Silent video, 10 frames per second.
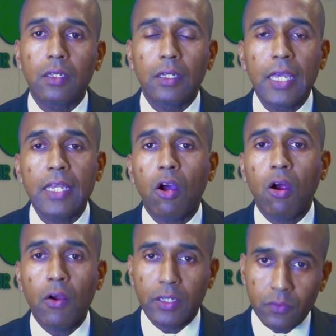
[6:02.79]
head
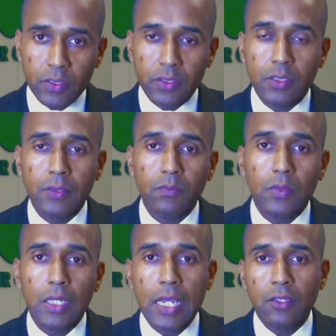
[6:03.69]
archivist
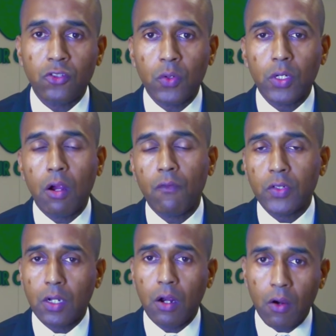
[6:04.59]
at the General
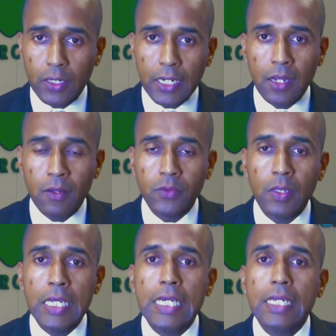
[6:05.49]
Conference Archives,
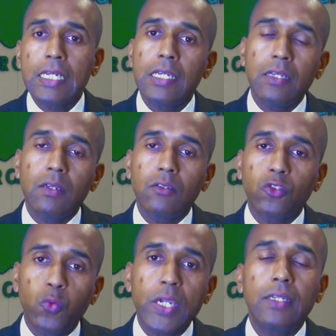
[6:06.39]
he
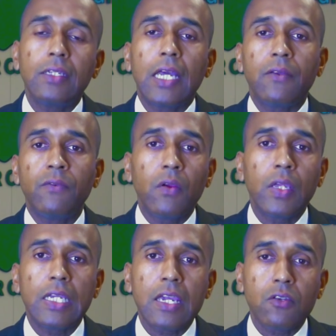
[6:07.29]
tweeted a
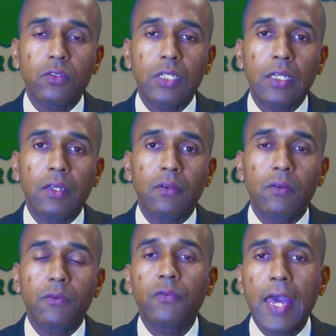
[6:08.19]
very interesting
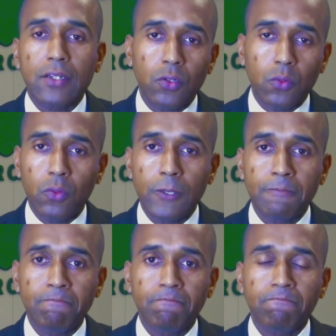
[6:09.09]
factoid.
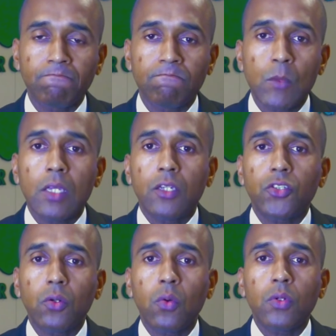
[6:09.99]
He
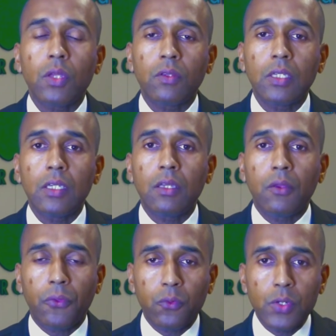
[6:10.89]
showed the
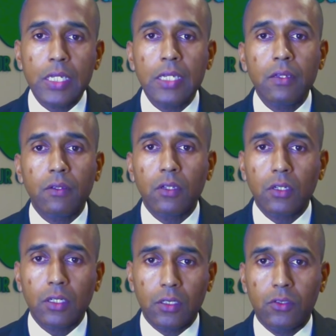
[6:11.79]
three
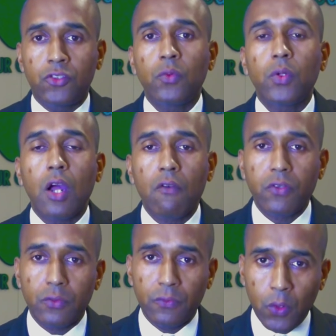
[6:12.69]
General
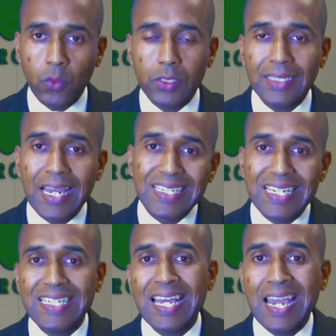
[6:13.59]
Conference votes
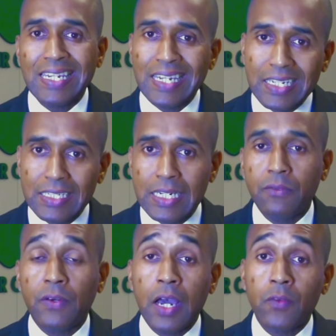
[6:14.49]
1990,
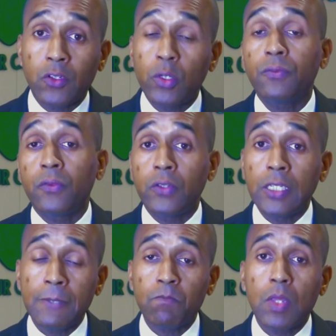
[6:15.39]
1995, and
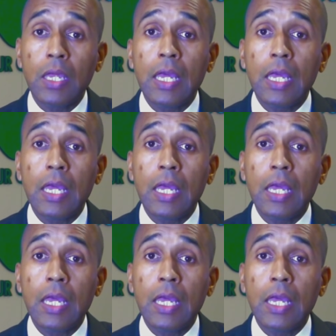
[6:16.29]
2015,